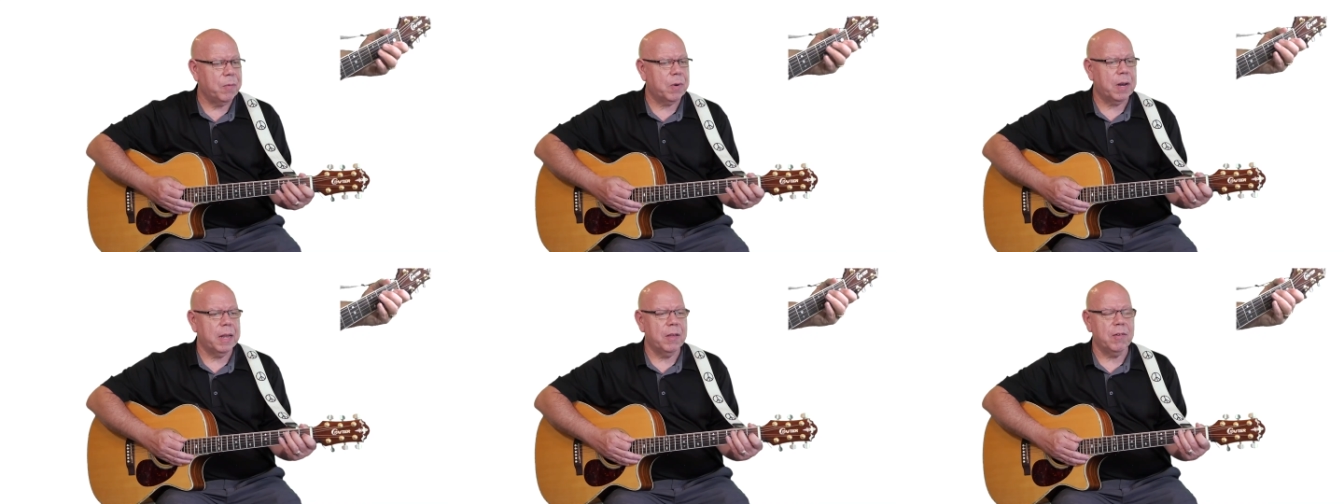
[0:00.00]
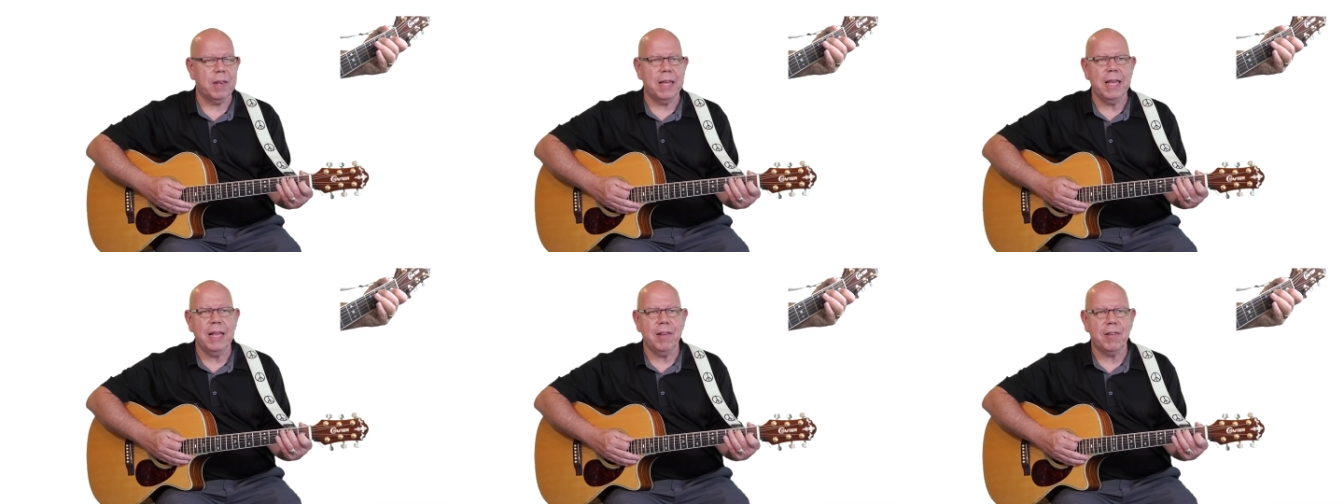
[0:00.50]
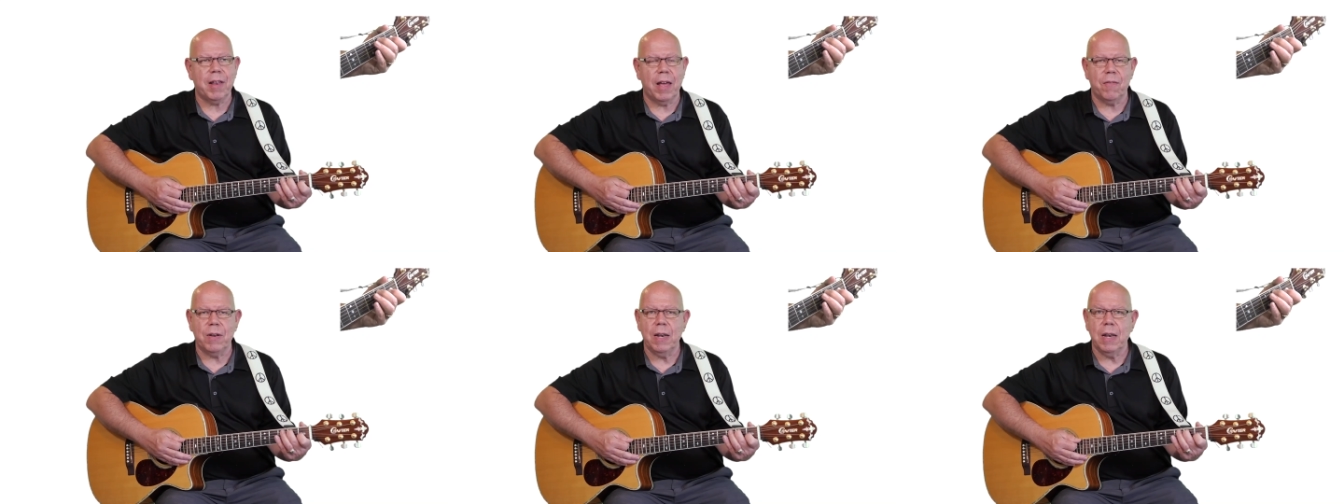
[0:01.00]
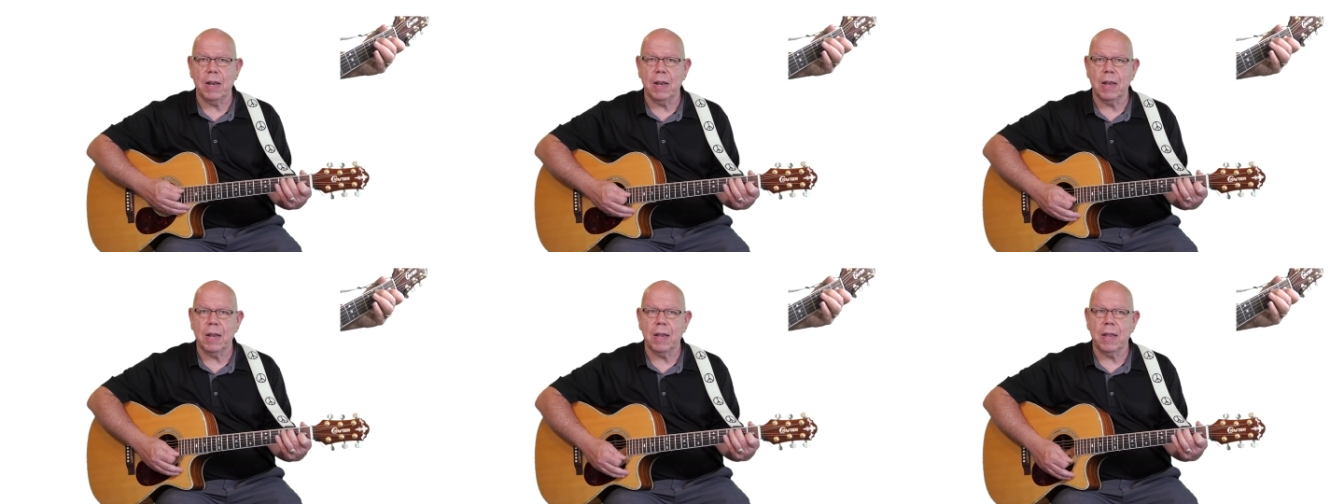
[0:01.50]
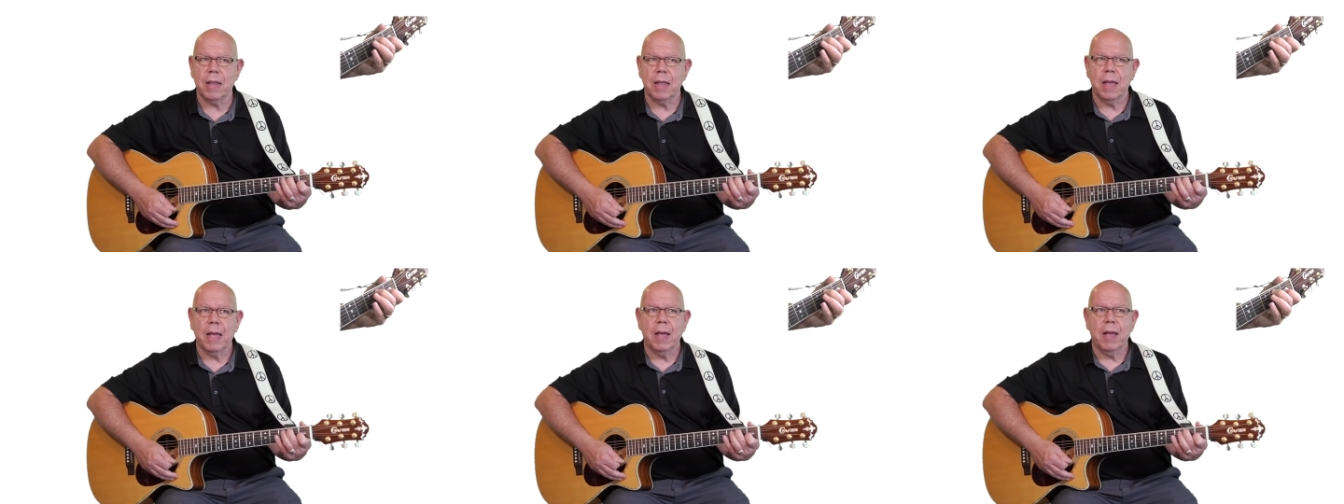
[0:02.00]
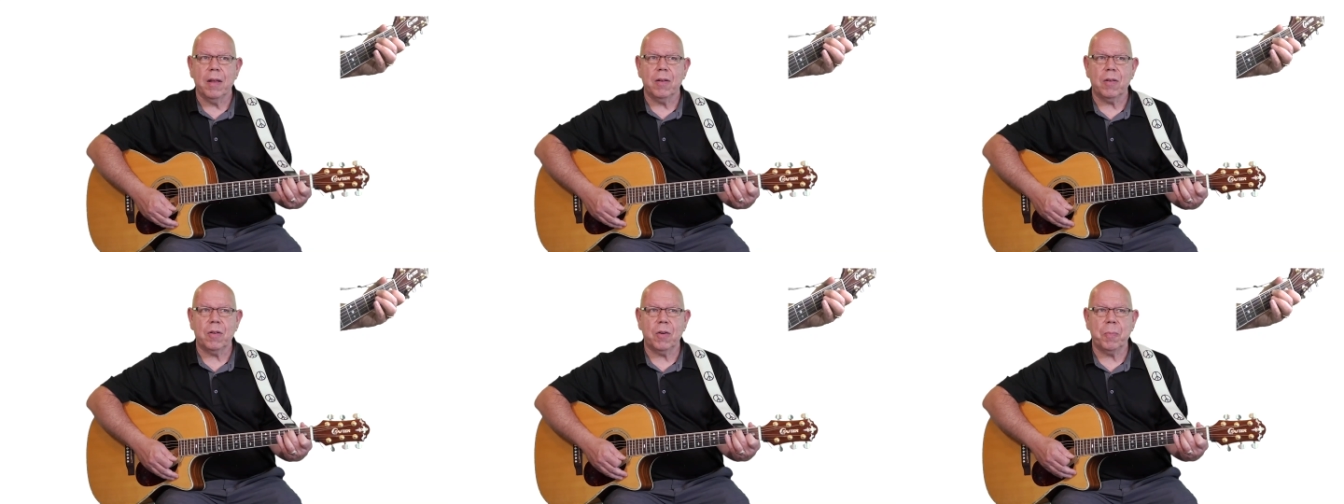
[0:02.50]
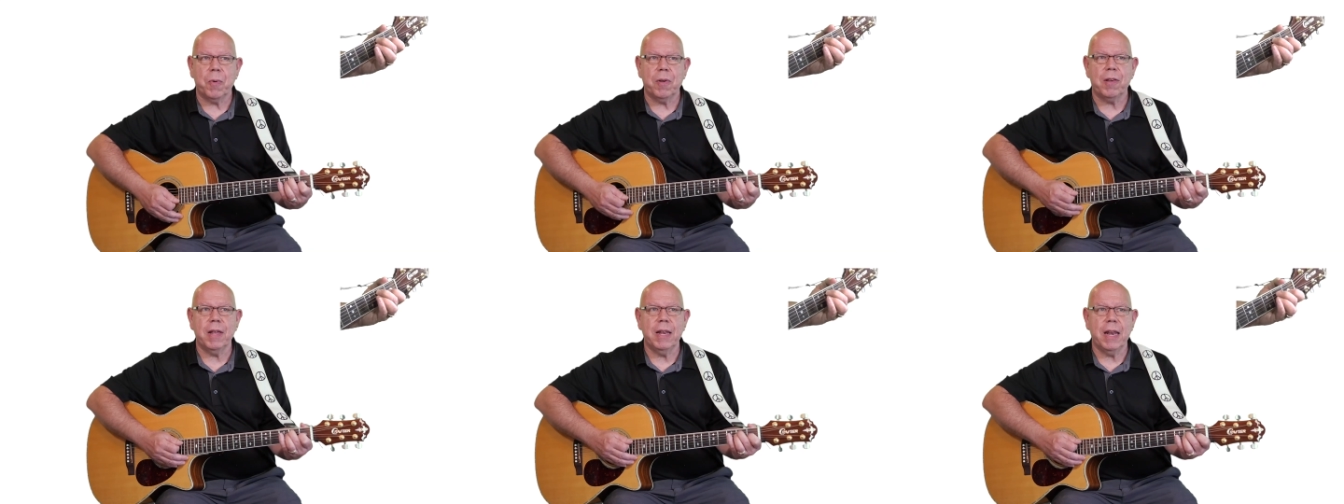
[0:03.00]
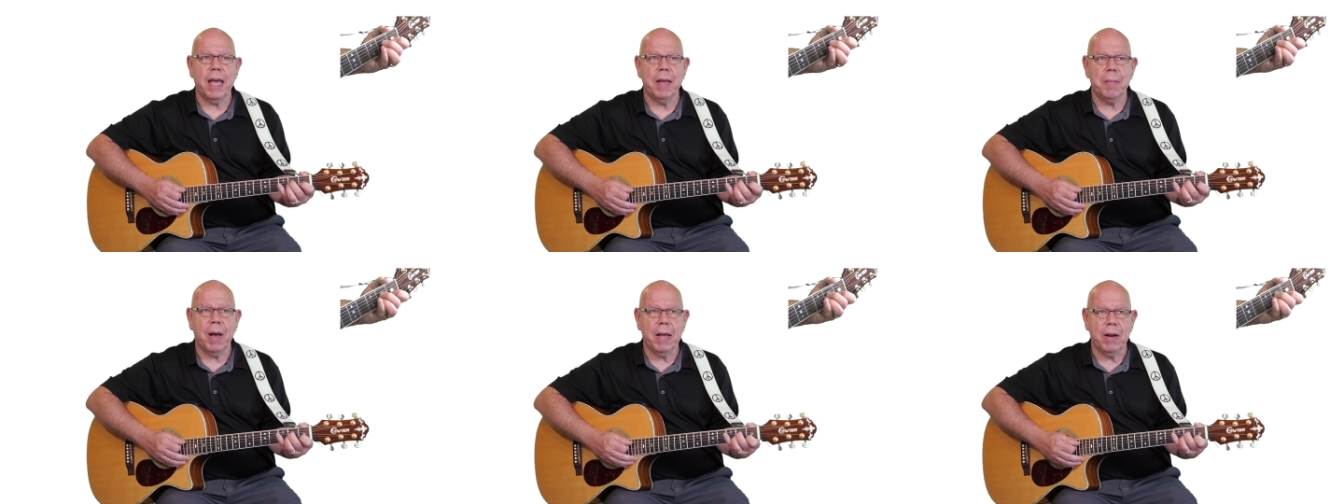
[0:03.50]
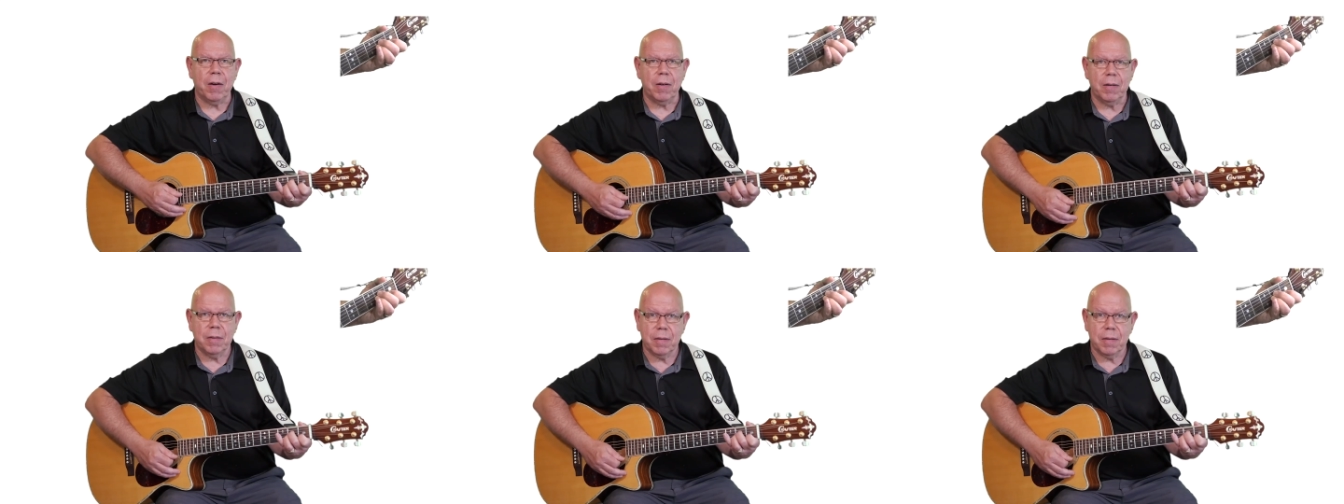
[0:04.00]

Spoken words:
we're going to use E7 to precede A minor.